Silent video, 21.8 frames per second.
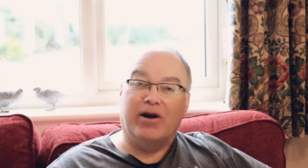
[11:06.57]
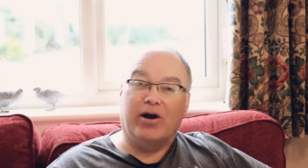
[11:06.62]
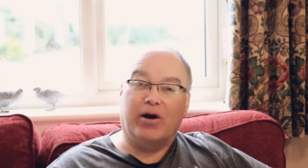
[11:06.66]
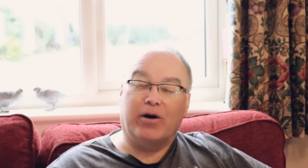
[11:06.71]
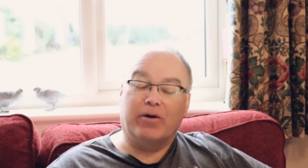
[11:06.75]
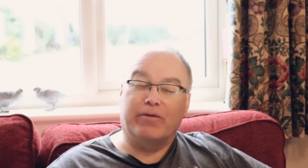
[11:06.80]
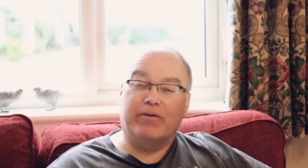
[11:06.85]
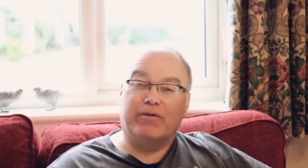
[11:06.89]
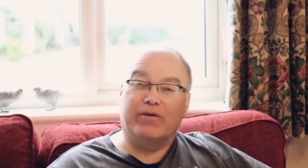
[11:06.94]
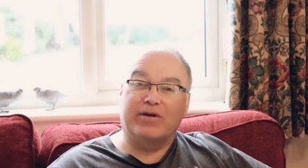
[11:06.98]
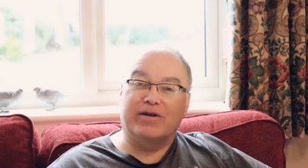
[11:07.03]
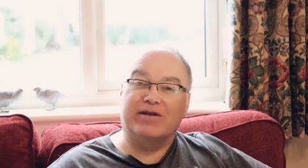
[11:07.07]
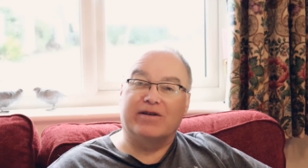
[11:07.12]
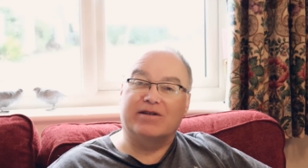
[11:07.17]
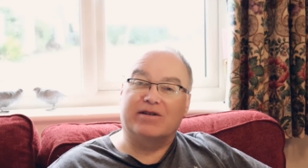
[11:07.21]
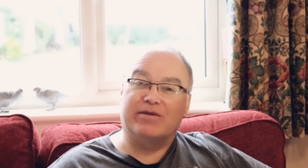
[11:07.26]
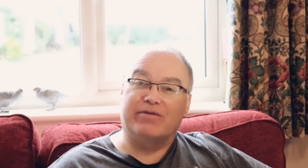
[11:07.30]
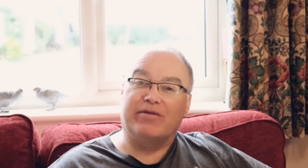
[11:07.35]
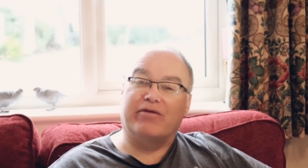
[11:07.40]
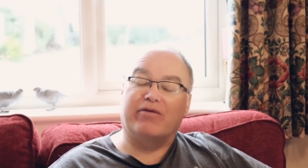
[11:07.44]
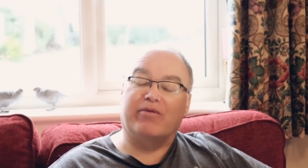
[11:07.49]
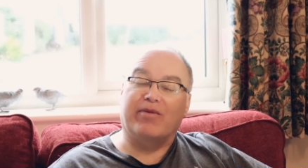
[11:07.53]
Hopefully, there's
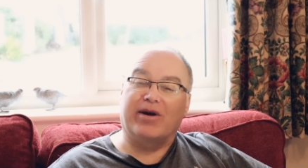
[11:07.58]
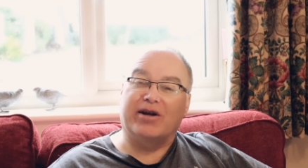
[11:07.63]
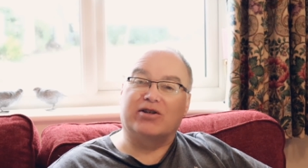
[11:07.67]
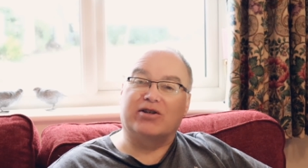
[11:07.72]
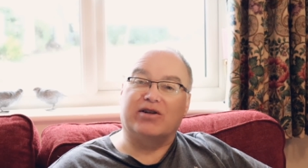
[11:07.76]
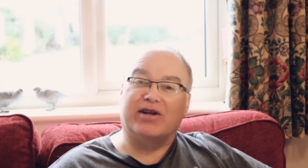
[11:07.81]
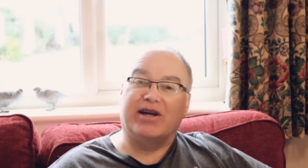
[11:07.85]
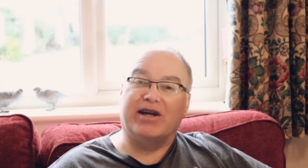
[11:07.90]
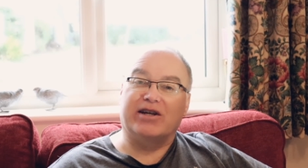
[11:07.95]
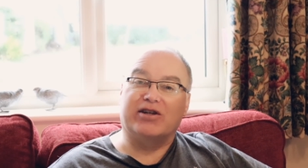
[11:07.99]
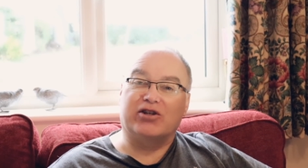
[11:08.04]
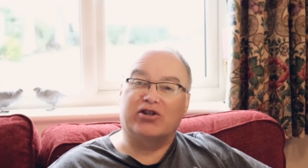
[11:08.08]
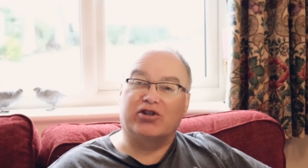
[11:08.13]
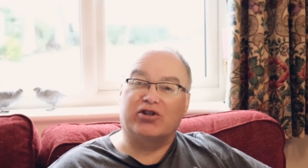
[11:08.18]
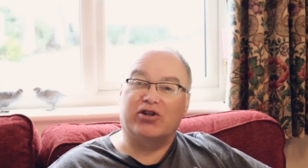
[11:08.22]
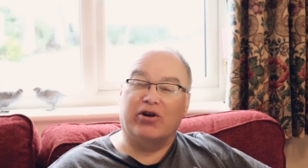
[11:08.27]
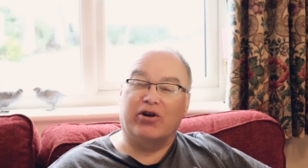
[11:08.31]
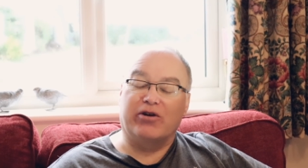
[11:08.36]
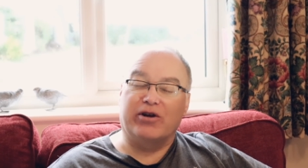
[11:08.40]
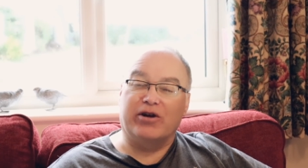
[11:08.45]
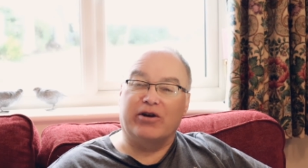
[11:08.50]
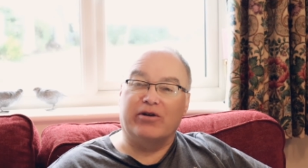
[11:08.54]
some information here to
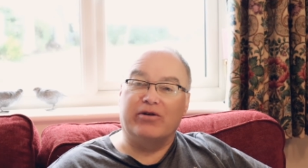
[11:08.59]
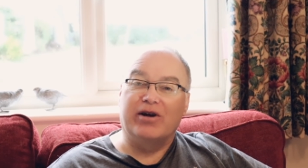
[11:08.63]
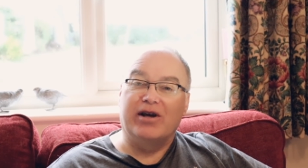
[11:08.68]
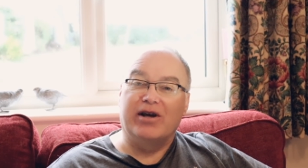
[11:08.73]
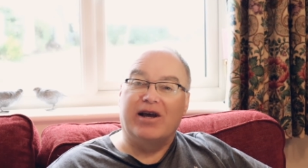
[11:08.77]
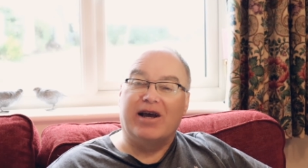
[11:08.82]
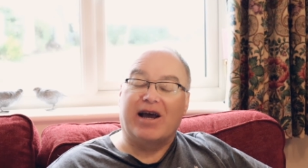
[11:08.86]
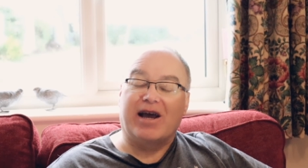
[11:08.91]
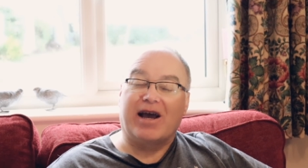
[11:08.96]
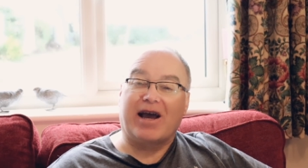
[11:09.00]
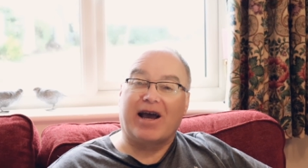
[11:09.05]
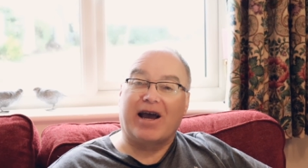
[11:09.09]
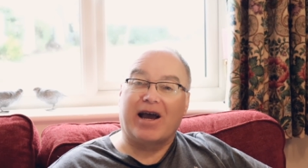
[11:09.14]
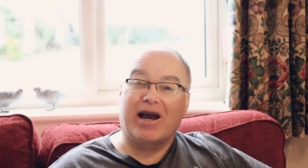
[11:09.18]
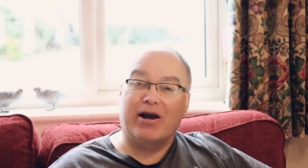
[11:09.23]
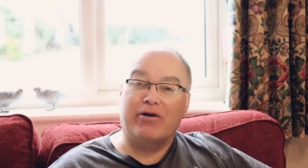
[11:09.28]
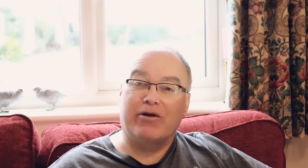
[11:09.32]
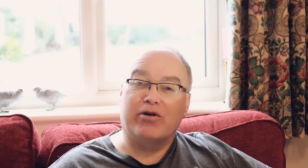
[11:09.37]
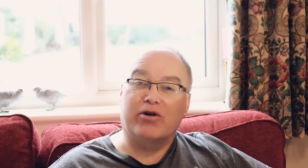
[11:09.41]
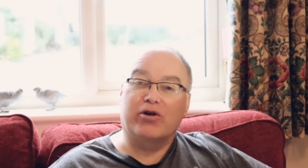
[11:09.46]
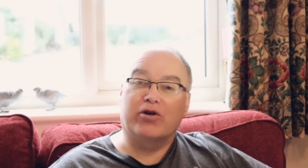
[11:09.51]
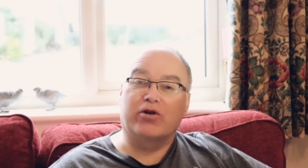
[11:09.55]
show you
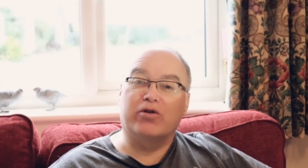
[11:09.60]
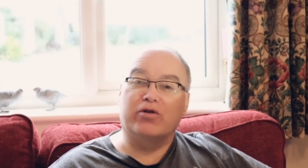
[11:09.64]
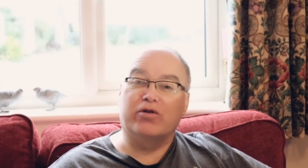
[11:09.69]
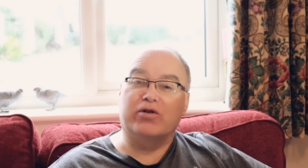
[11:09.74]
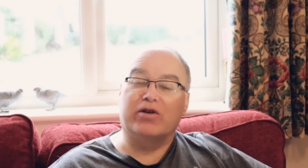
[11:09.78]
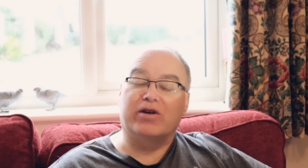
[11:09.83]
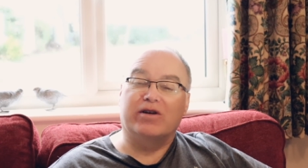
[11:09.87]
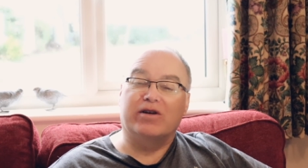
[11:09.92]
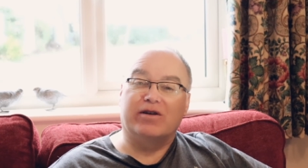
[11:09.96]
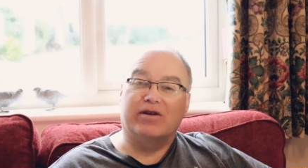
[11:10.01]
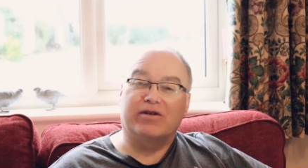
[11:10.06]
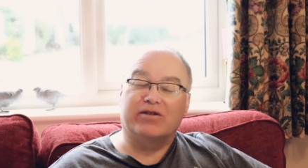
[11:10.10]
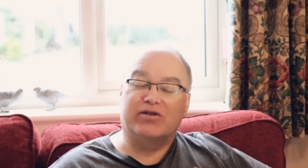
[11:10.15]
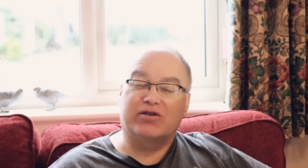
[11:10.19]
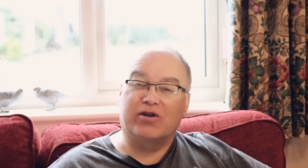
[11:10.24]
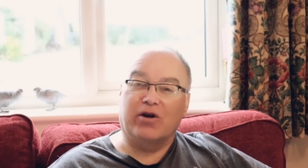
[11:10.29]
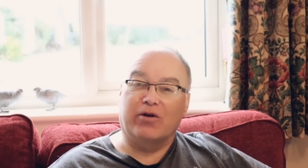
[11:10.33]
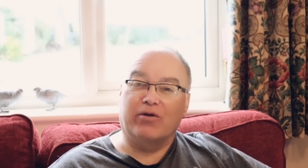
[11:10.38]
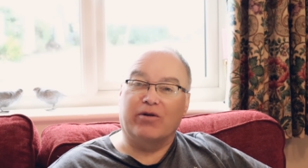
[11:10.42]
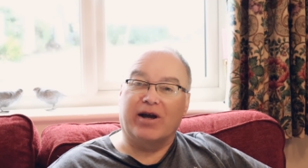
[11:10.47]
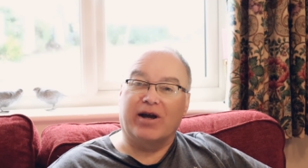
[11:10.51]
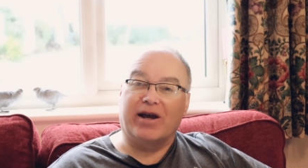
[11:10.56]
how good
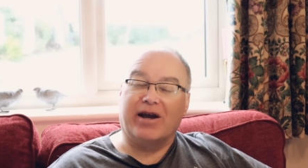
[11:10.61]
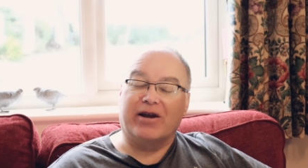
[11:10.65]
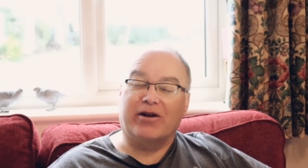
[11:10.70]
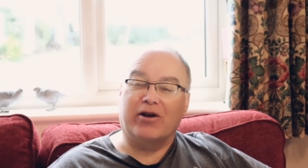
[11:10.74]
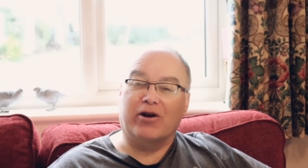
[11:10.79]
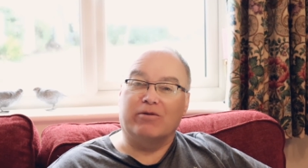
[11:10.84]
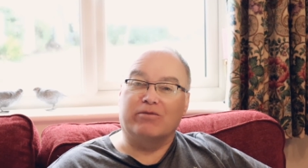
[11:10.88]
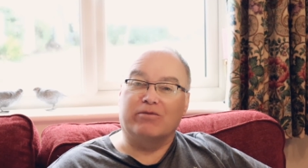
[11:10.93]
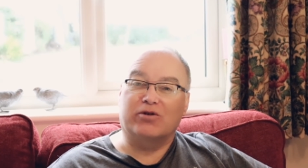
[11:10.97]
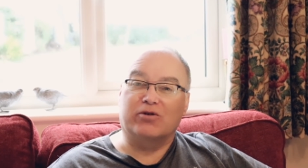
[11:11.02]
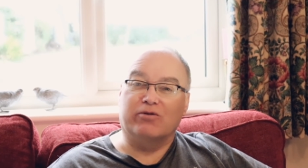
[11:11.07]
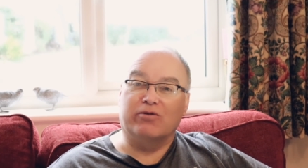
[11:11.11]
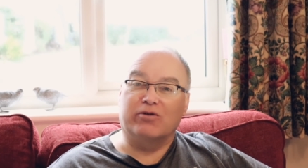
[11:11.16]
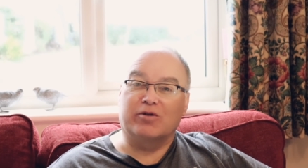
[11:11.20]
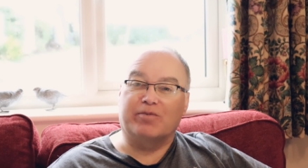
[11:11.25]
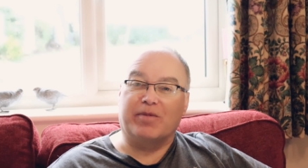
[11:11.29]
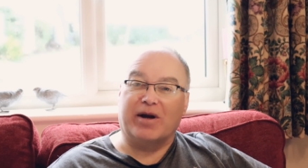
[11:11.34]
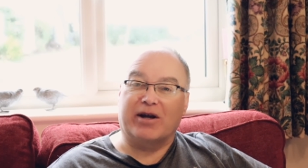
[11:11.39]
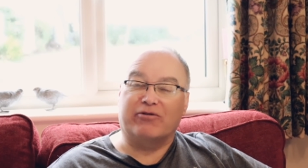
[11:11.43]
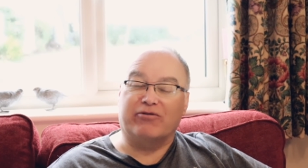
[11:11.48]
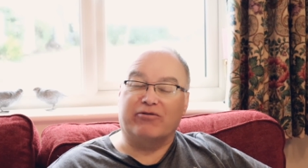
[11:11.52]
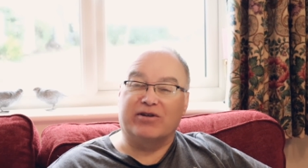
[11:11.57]
solar and home storage
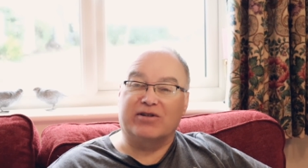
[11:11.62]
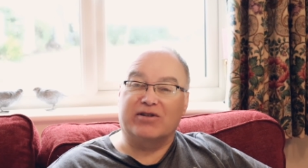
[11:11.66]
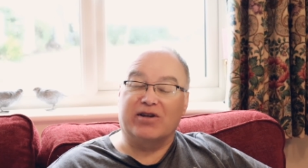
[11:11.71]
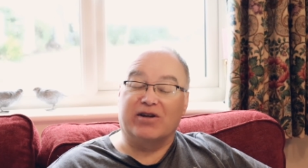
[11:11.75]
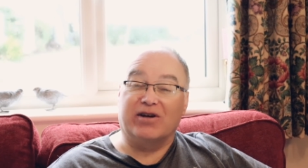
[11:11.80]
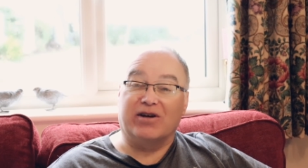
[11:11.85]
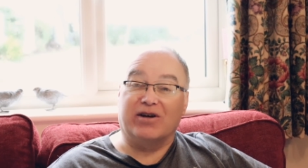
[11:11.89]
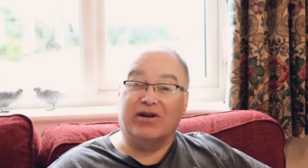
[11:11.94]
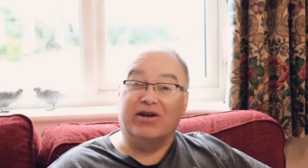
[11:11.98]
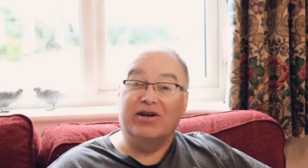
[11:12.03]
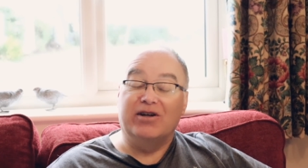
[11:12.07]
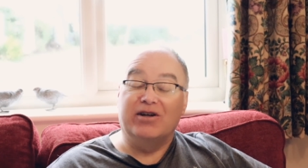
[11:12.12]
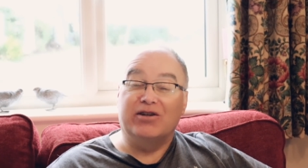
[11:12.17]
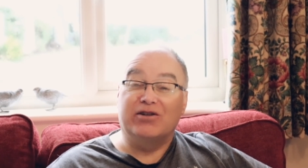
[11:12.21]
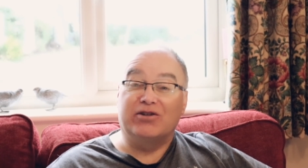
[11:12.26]
batteries are.